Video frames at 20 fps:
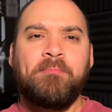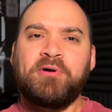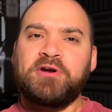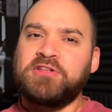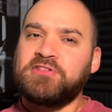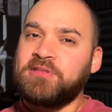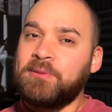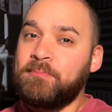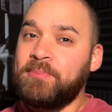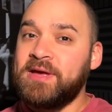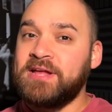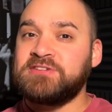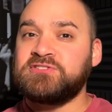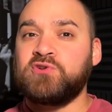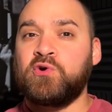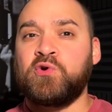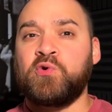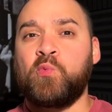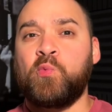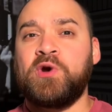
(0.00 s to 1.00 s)
but it
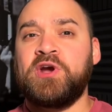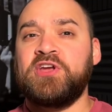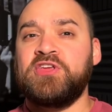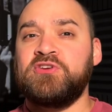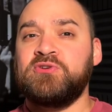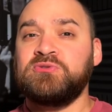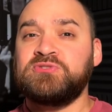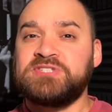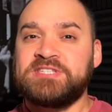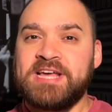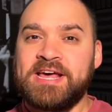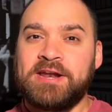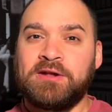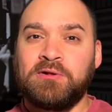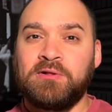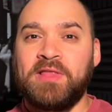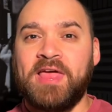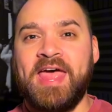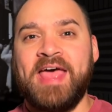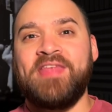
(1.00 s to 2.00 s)
depends on where you
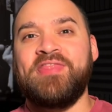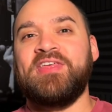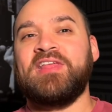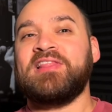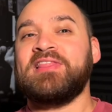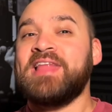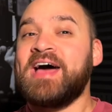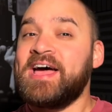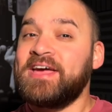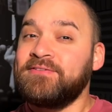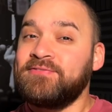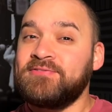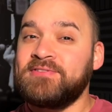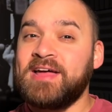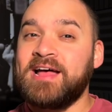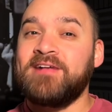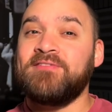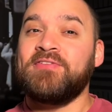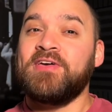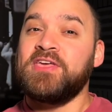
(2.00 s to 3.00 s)
settle and the
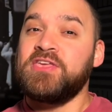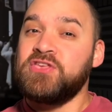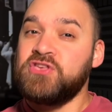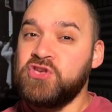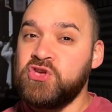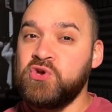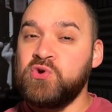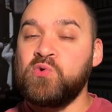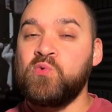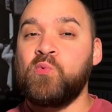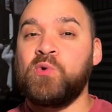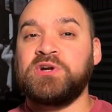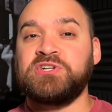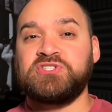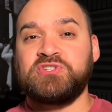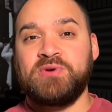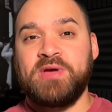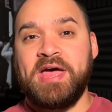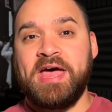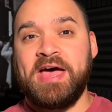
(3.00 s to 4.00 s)
lifestyle that you
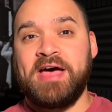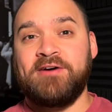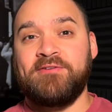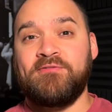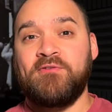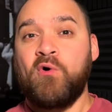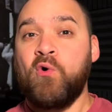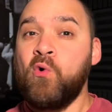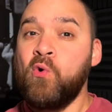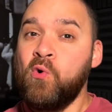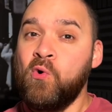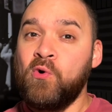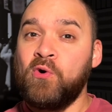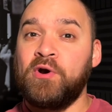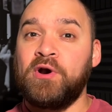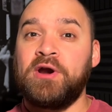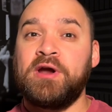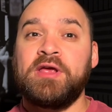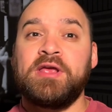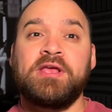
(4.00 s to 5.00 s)
want to have
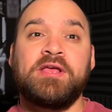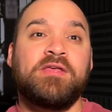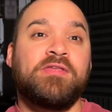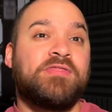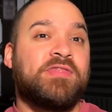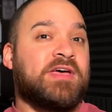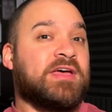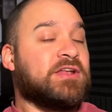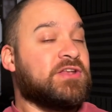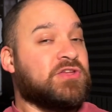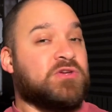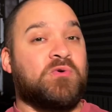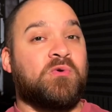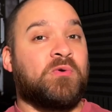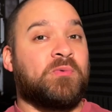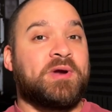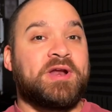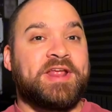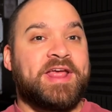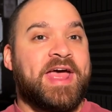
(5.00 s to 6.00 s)
or that you
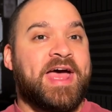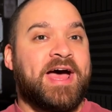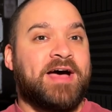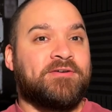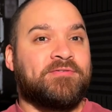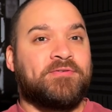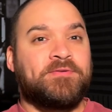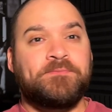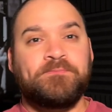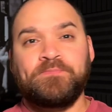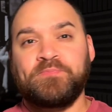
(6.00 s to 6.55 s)
already have.